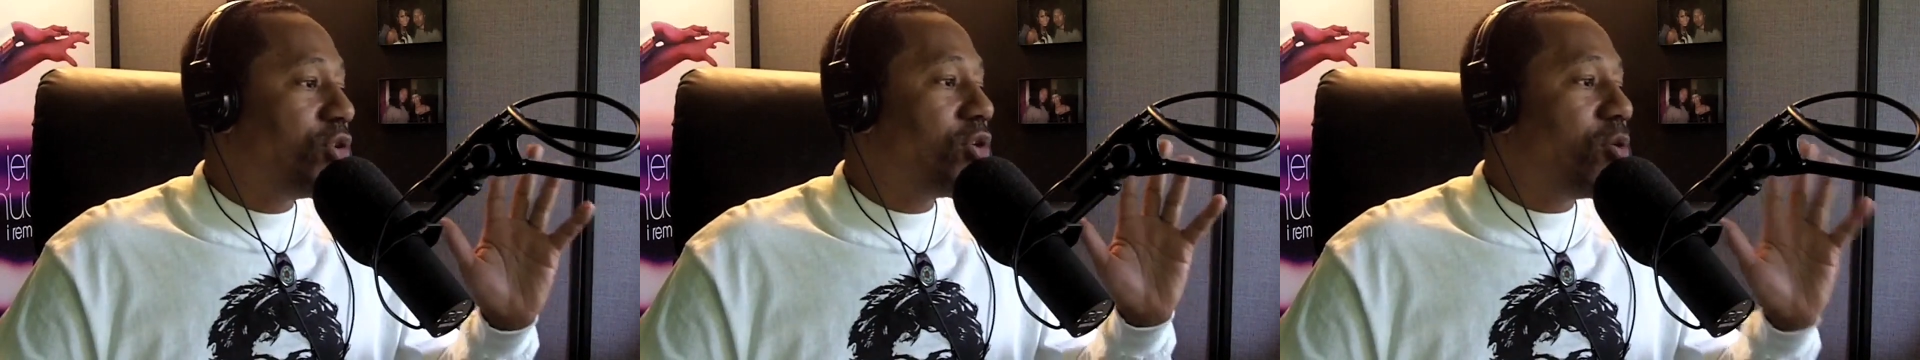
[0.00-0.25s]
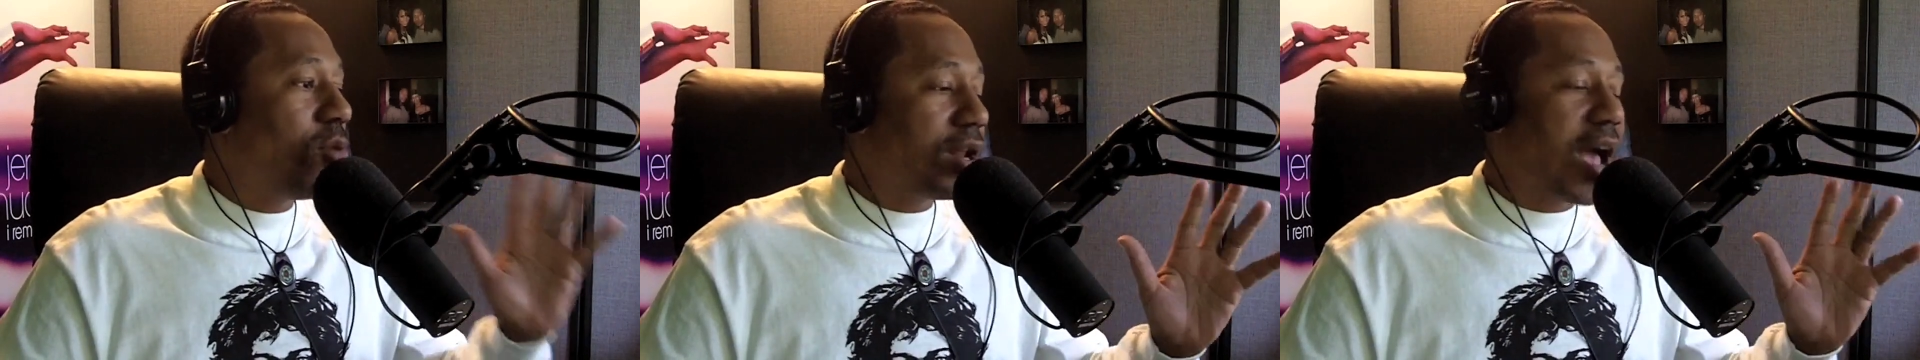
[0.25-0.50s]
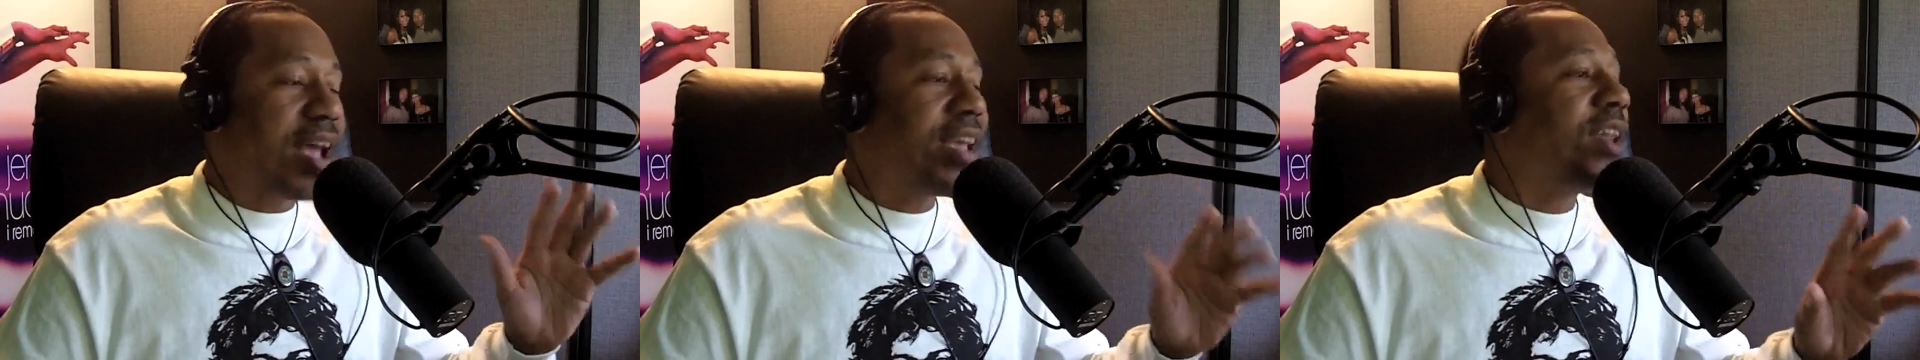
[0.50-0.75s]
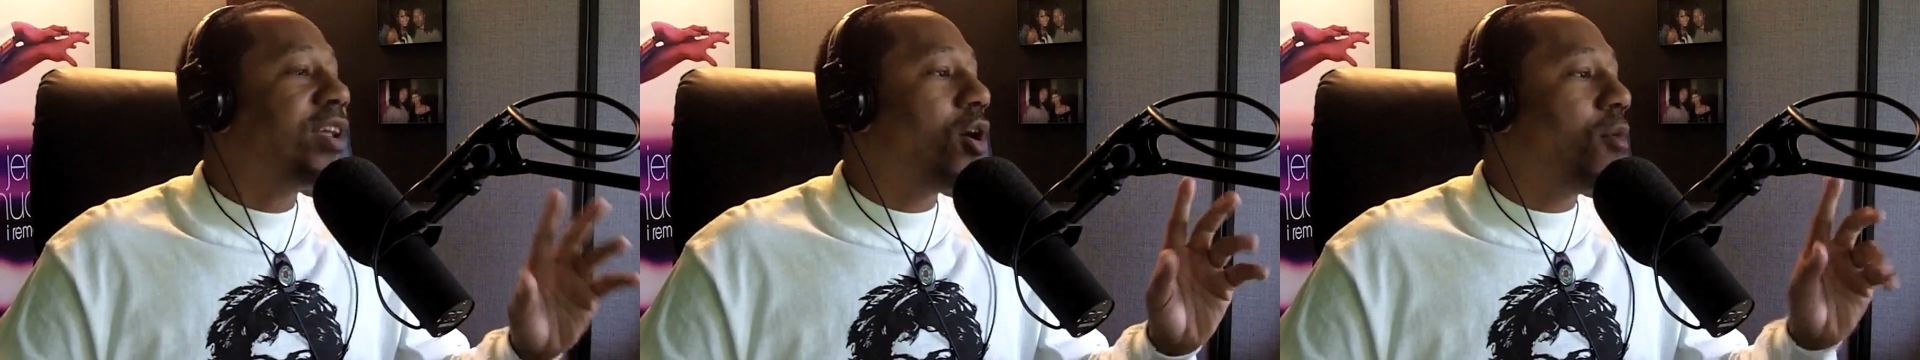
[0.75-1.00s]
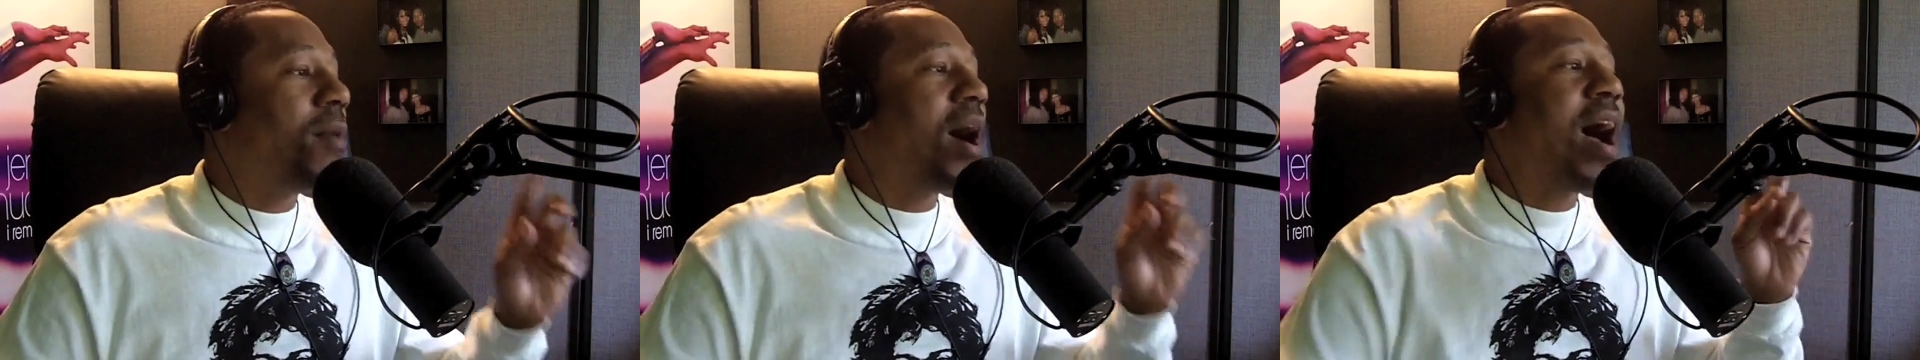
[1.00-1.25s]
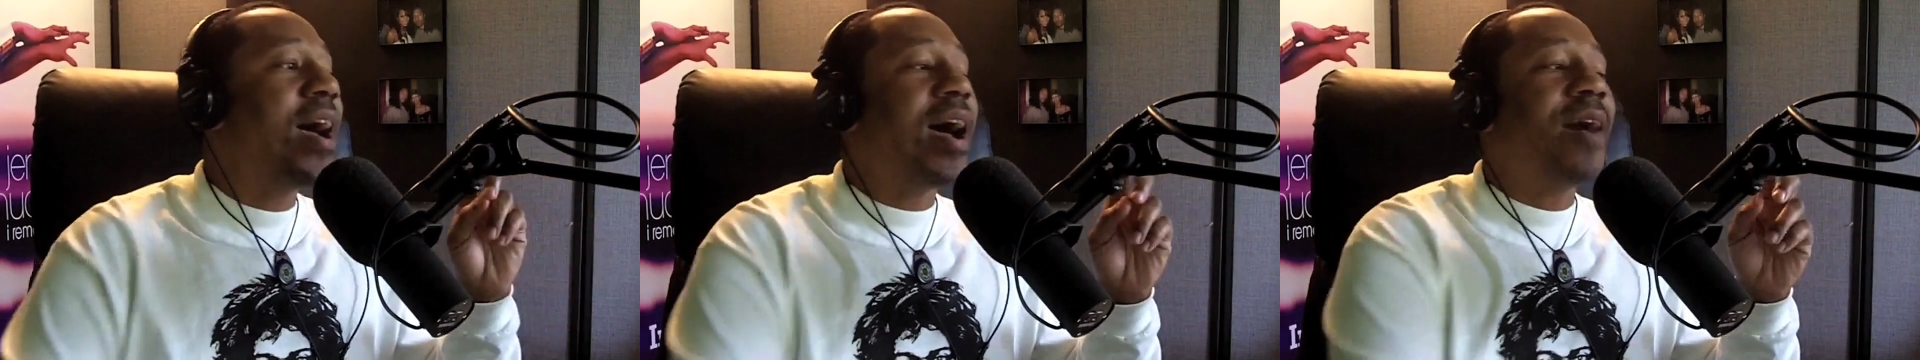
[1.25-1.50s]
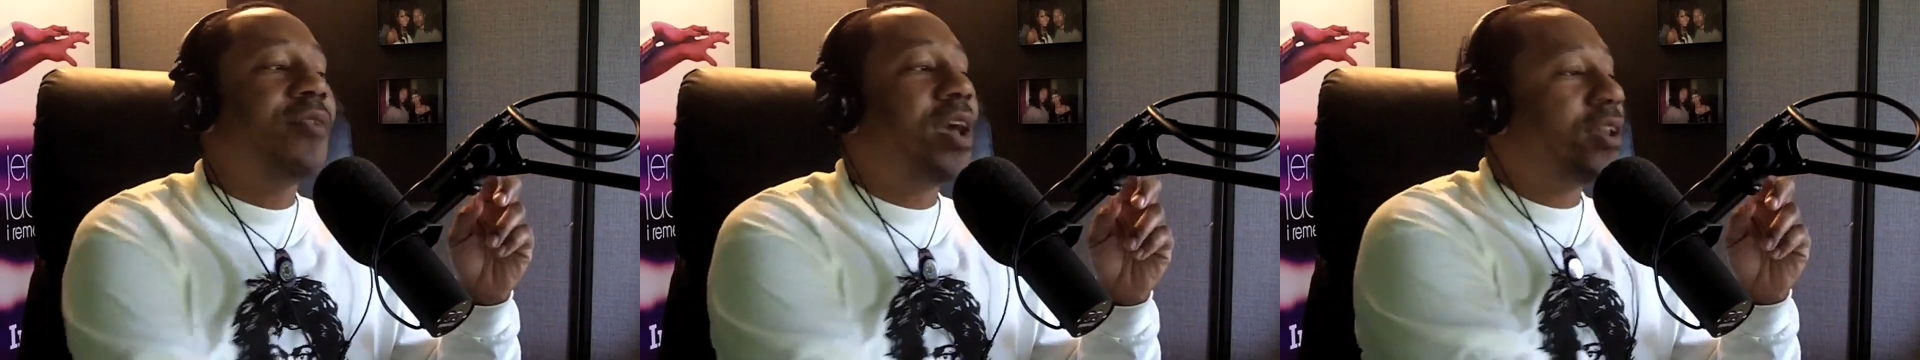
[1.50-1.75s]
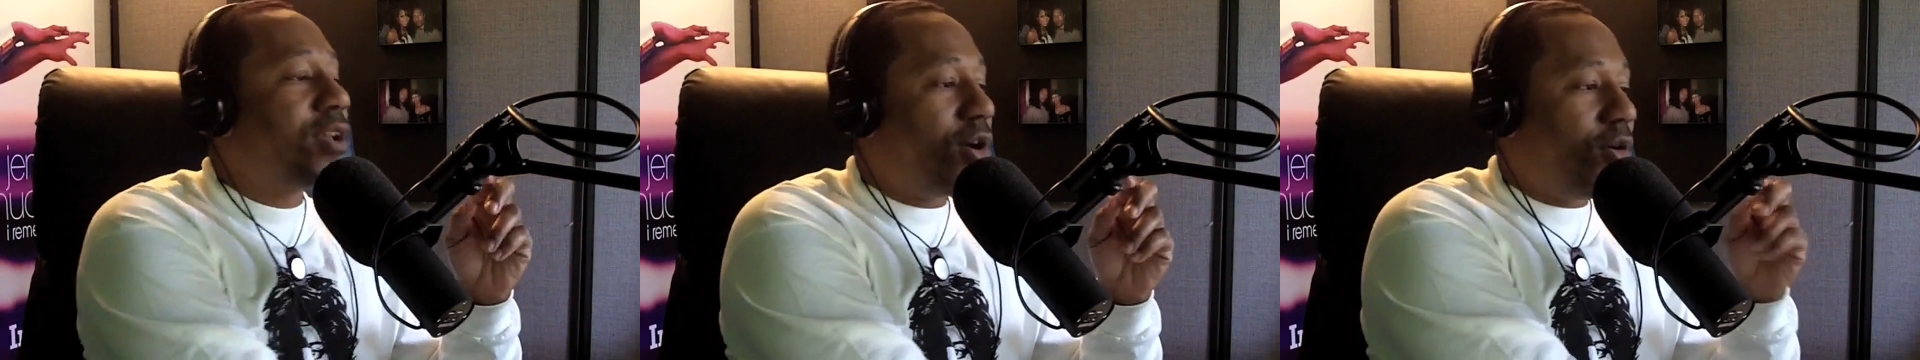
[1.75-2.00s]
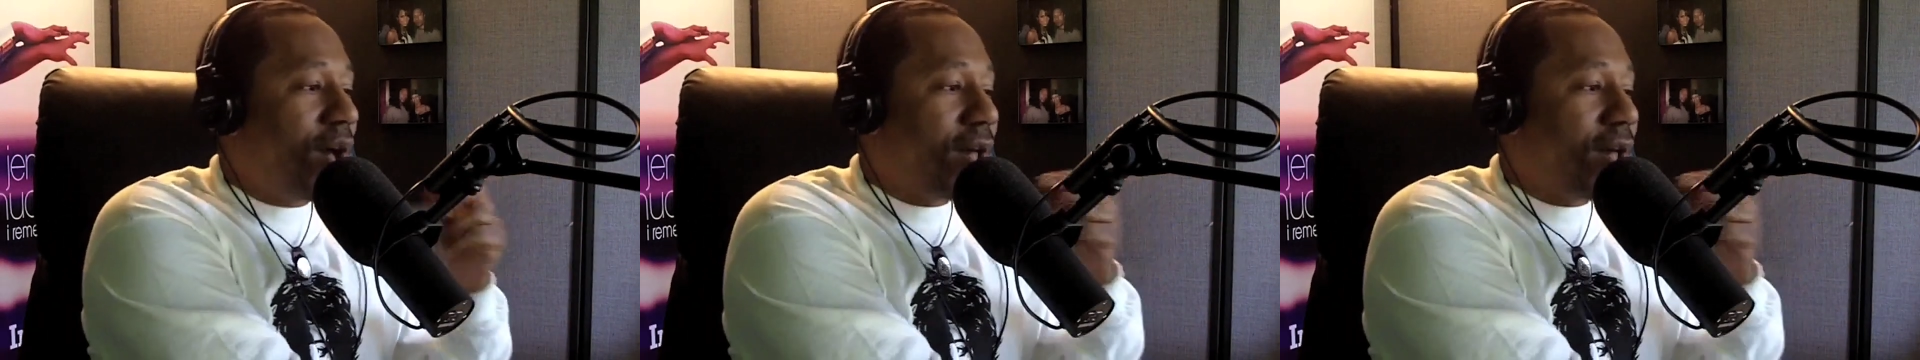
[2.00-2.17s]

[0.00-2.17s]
You don't want to... I gotta go. I've gotta go.